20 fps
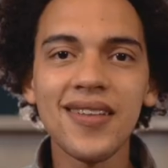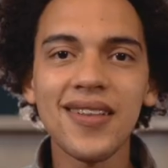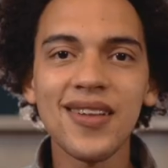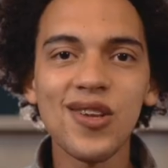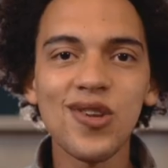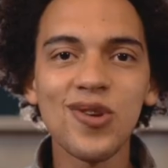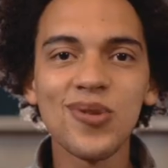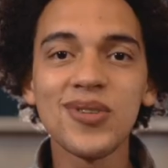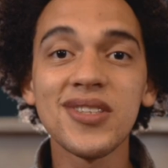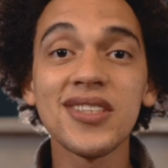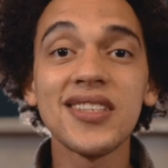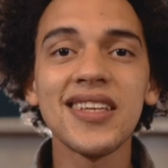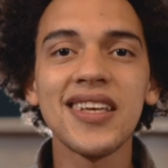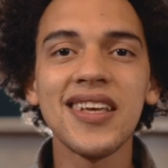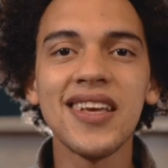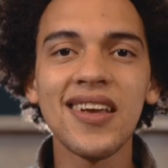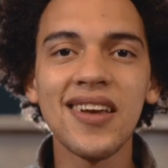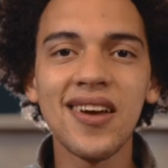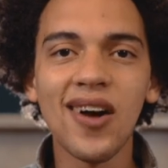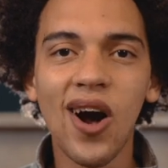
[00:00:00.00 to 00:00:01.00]
that you
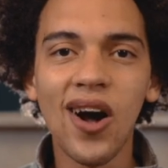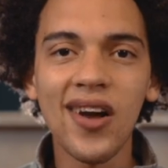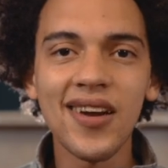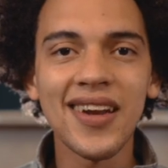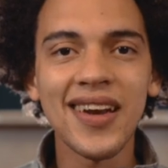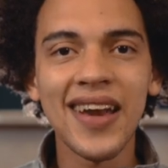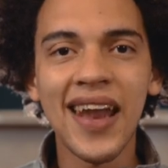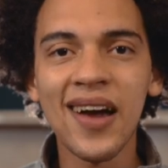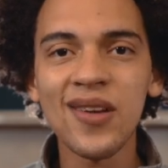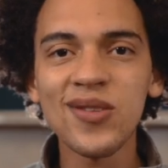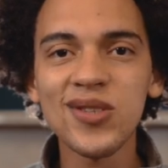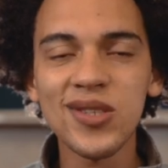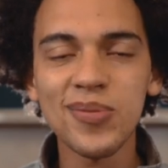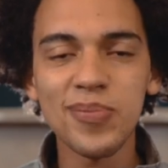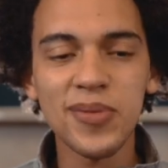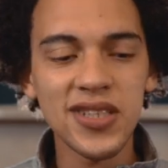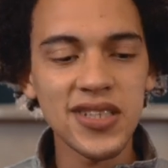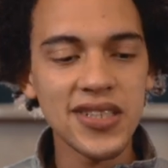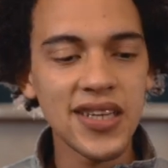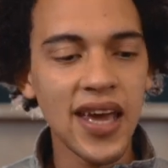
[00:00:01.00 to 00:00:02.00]
see on
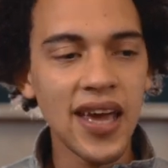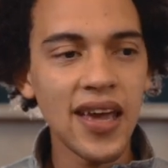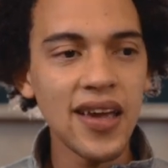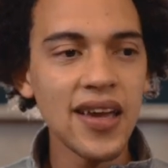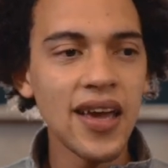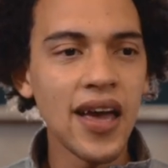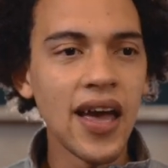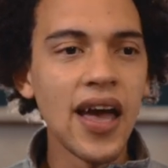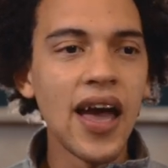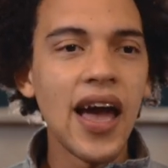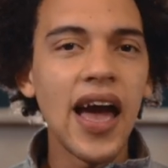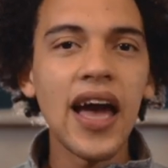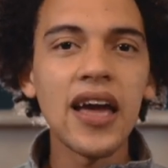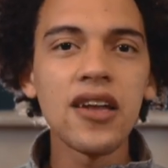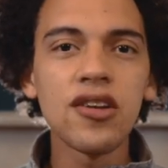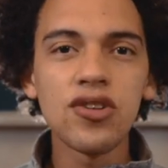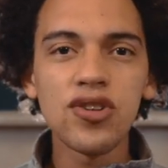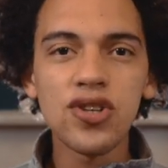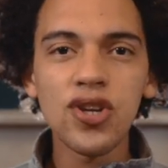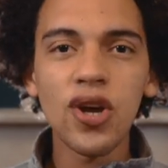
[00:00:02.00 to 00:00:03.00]
announcement day,
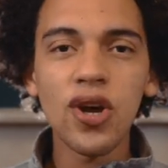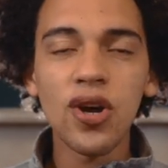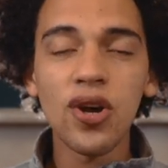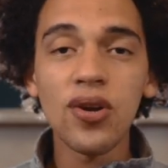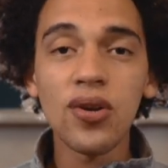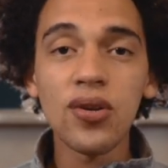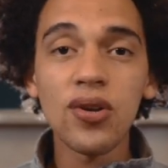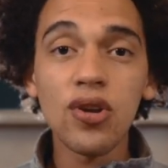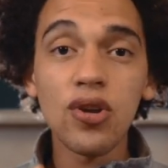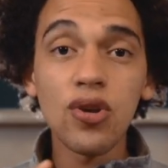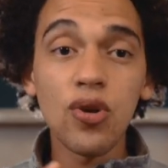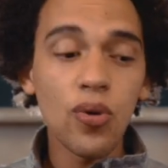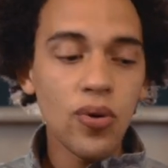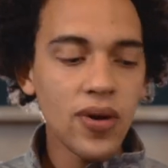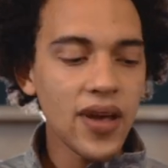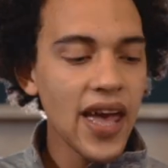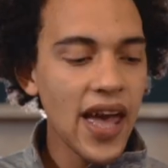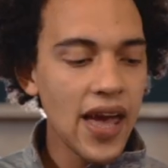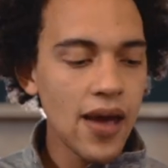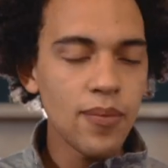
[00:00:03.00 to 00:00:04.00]
and turn your
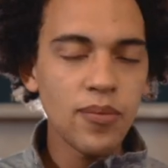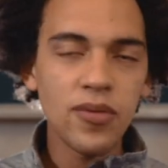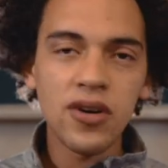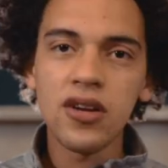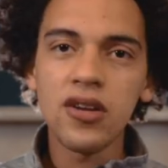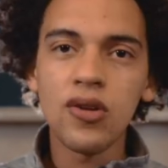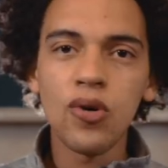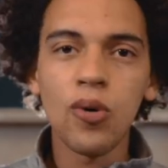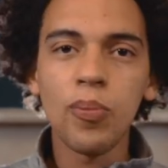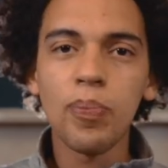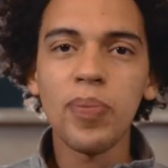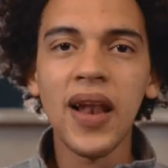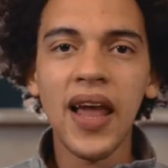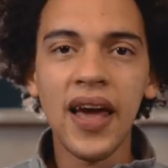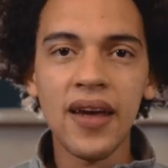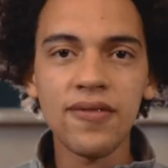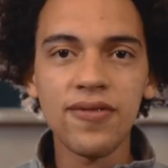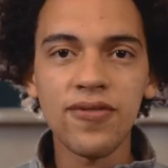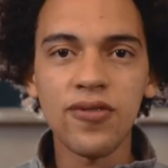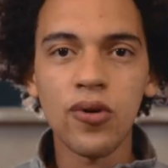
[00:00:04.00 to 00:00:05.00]
camera, your
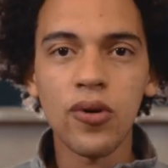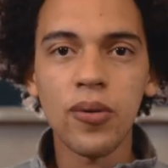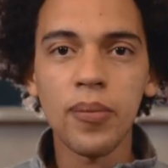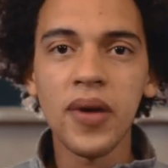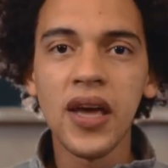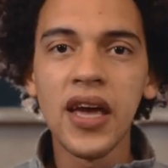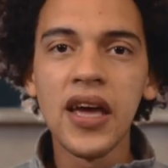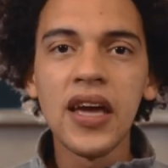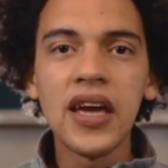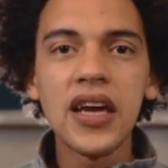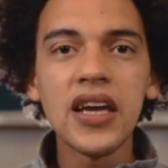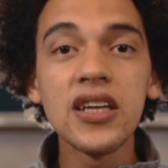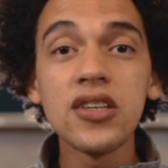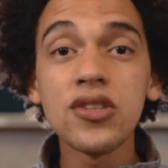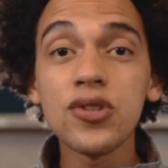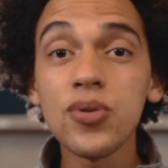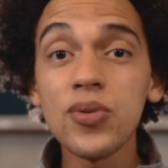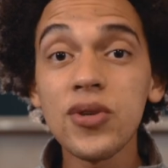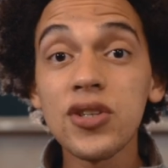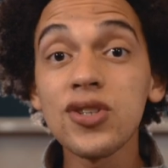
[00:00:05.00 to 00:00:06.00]
platform,
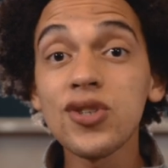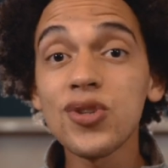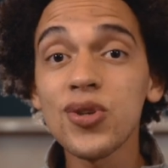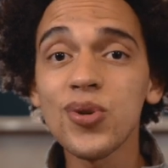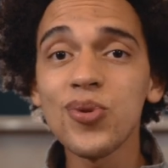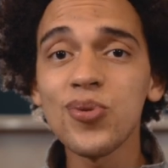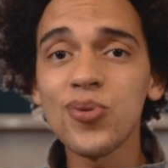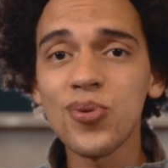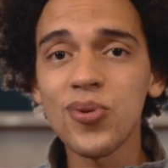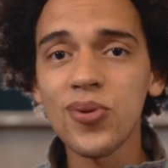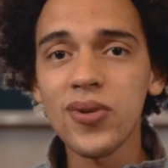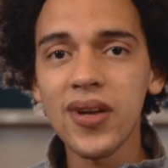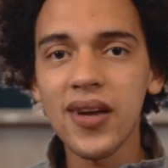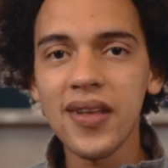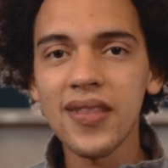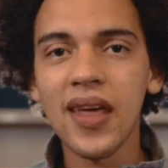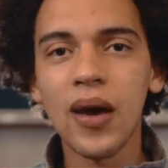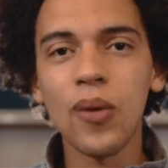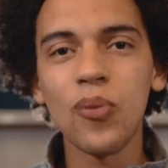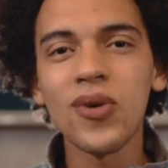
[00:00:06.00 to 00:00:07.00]
into a tool
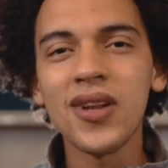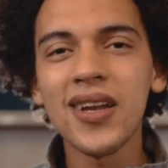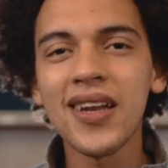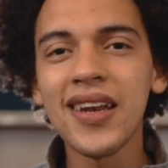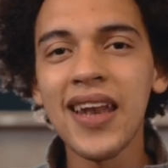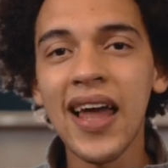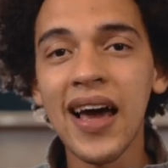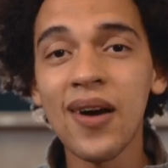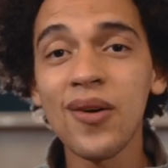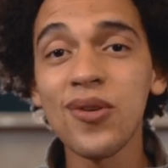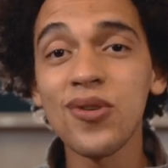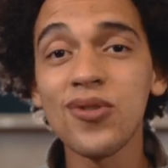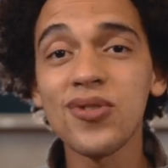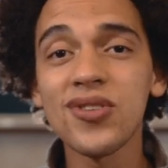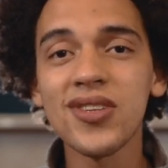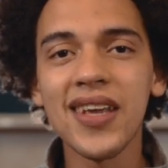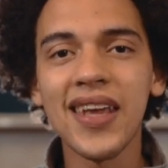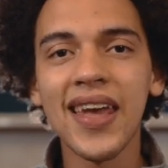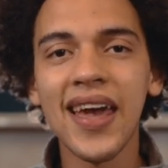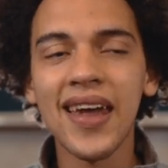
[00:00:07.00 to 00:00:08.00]
that will allow you
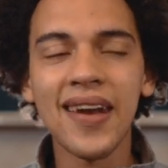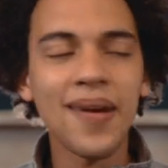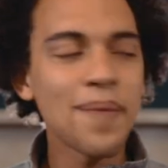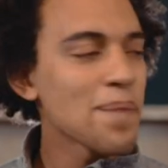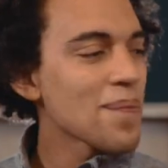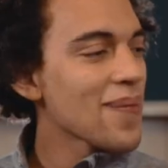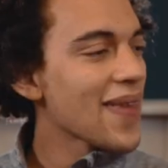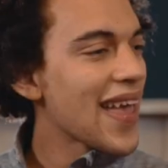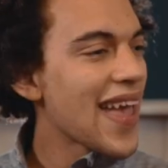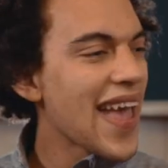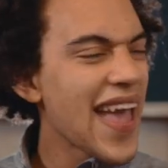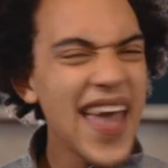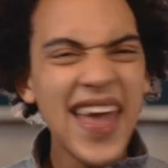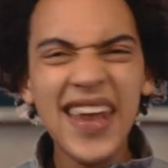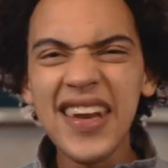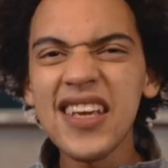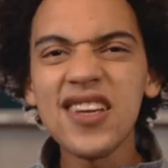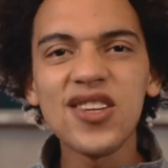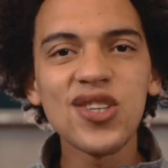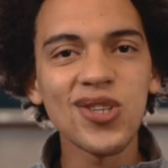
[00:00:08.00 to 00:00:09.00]
to get
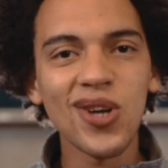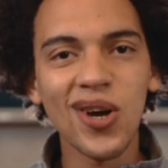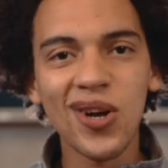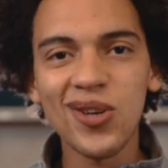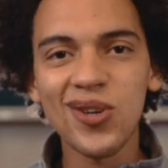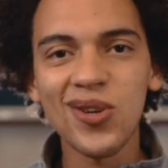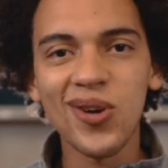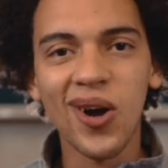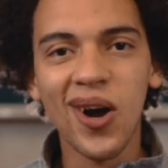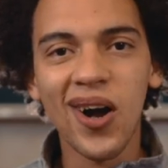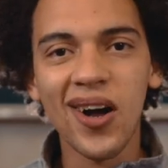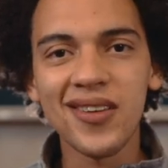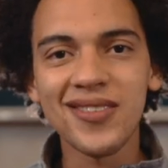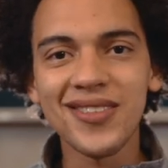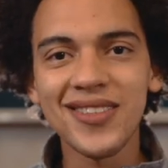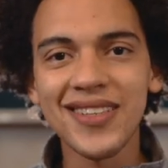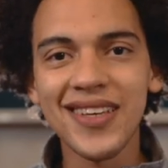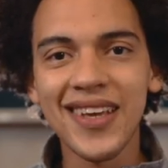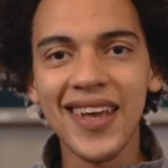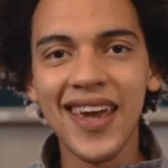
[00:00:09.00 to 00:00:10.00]
any shot you're
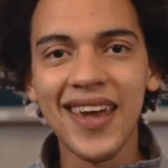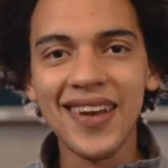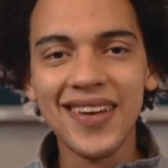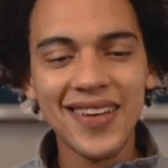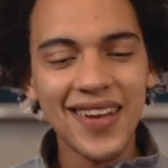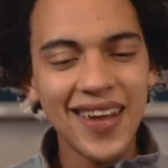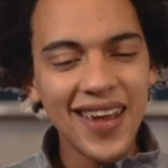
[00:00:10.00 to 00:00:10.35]
asked to get